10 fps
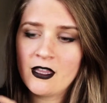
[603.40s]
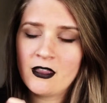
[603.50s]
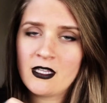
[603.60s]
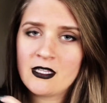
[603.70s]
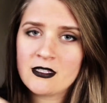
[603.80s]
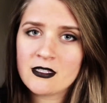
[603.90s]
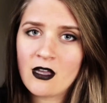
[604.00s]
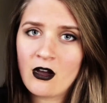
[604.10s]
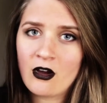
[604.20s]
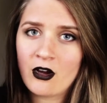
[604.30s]
that these
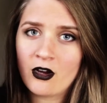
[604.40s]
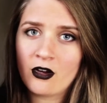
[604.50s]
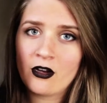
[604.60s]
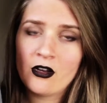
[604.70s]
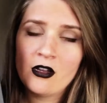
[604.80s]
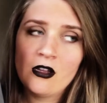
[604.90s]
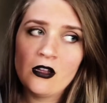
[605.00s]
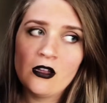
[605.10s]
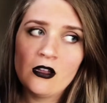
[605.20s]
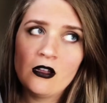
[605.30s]
are
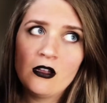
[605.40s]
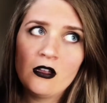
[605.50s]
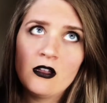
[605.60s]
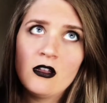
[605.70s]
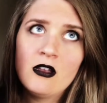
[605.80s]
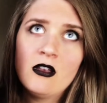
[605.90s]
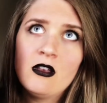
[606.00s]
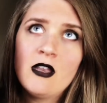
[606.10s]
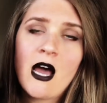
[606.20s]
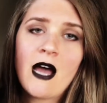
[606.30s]

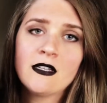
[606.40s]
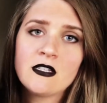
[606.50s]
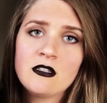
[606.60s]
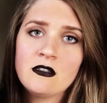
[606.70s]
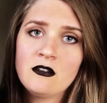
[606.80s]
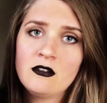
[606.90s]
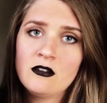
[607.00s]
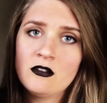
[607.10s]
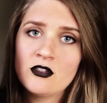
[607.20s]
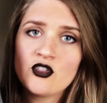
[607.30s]
not
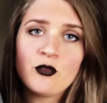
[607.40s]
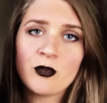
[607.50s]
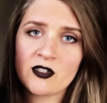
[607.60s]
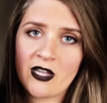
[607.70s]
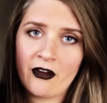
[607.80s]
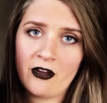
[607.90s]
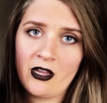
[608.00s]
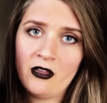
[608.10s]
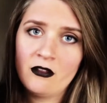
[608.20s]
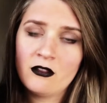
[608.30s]
super
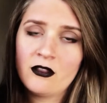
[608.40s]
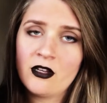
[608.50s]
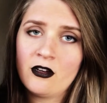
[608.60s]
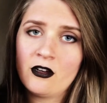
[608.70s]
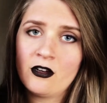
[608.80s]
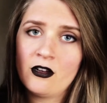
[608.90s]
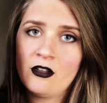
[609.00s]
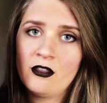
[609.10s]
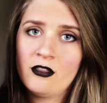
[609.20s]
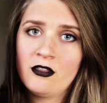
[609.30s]
scary.
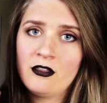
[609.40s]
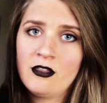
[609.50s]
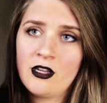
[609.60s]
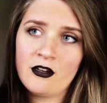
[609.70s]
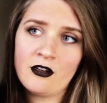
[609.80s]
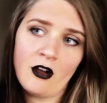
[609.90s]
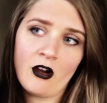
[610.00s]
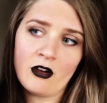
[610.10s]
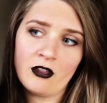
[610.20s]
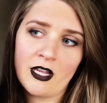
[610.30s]
there
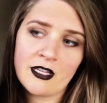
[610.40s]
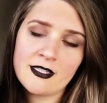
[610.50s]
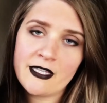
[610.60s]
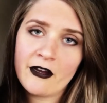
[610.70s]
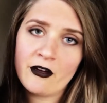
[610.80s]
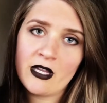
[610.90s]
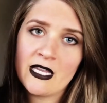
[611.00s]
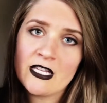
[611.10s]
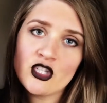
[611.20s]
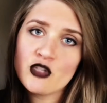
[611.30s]
are like
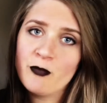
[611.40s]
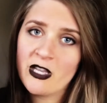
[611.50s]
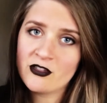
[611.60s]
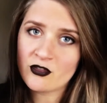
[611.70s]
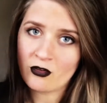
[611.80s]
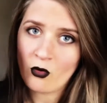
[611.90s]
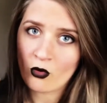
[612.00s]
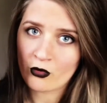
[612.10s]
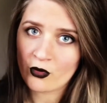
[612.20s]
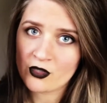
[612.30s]
scary-ish bits or
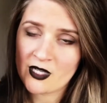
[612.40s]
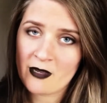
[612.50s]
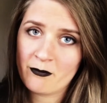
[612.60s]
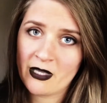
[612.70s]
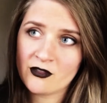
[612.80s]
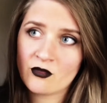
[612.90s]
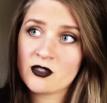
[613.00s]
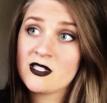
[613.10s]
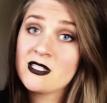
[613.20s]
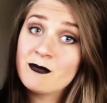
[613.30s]
horror type bits or
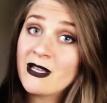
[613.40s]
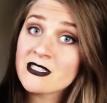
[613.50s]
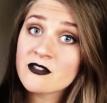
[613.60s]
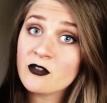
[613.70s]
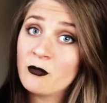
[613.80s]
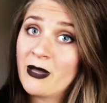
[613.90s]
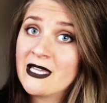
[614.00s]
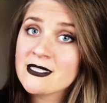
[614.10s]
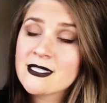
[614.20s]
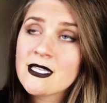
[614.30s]
suspenseful
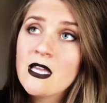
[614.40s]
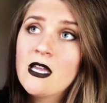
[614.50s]
bits,